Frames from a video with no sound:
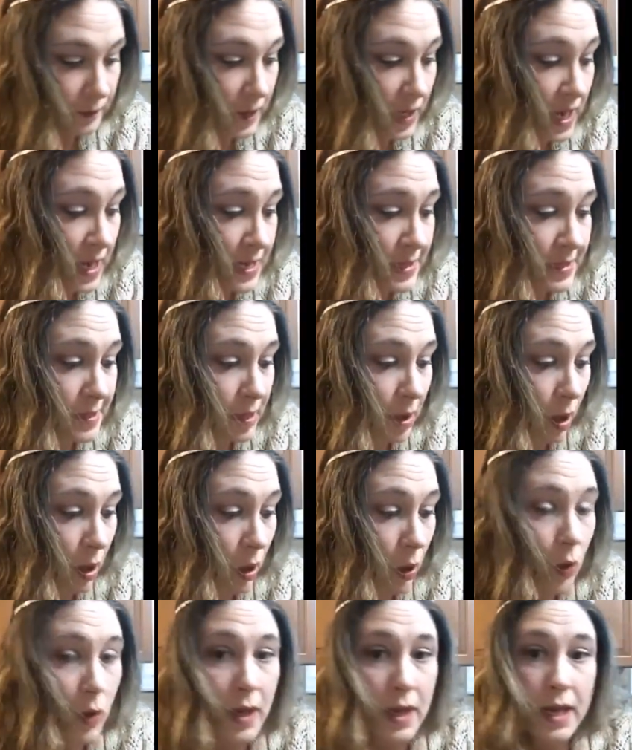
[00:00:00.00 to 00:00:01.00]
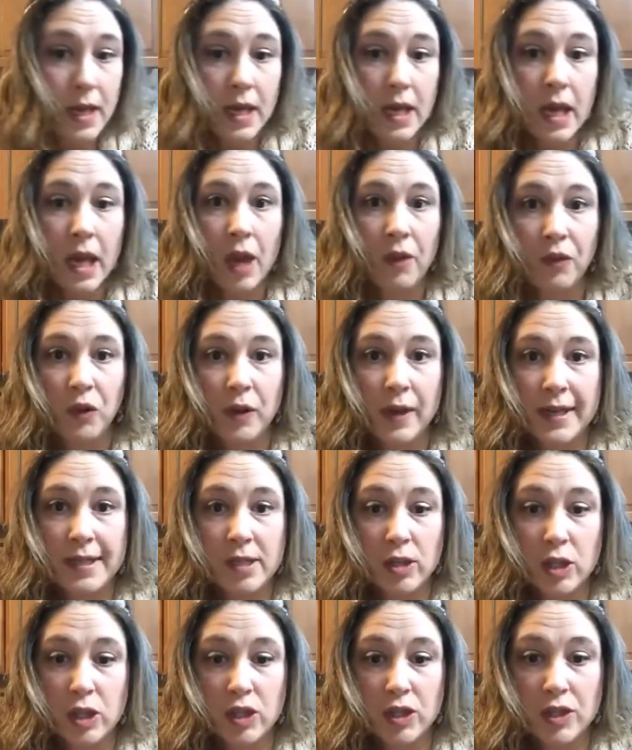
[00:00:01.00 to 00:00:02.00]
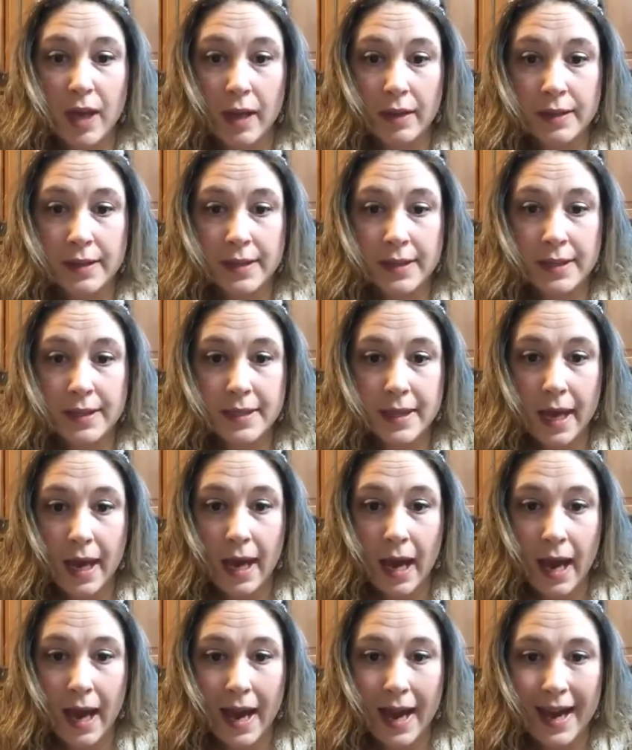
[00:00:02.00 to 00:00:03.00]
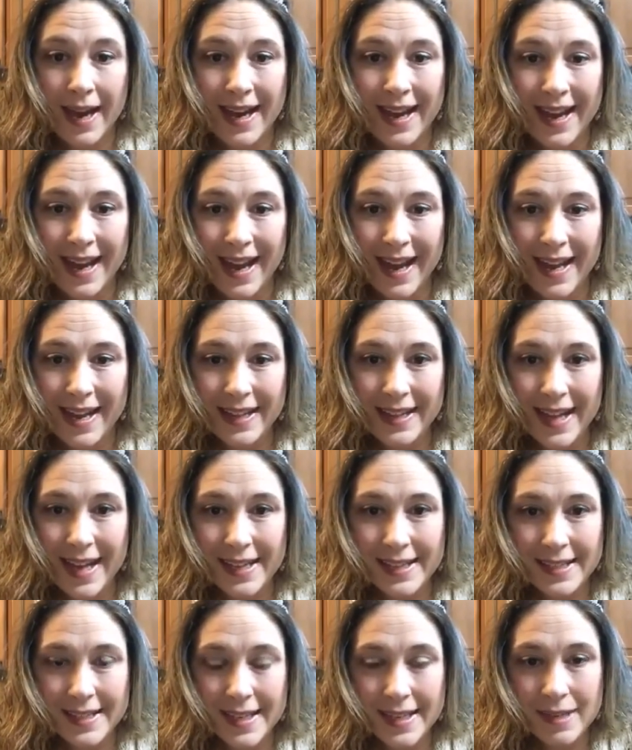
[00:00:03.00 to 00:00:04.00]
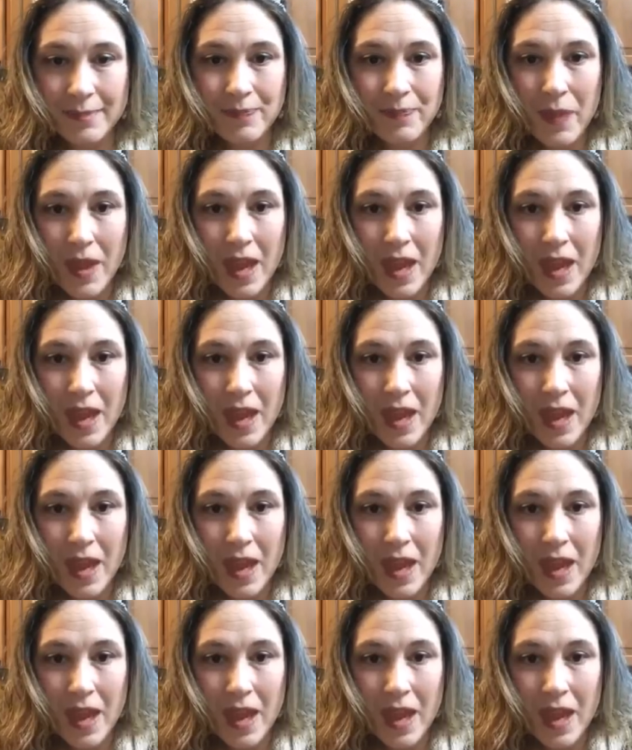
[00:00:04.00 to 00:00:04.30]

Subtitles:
And so if you guys are consultants, hey Alexa,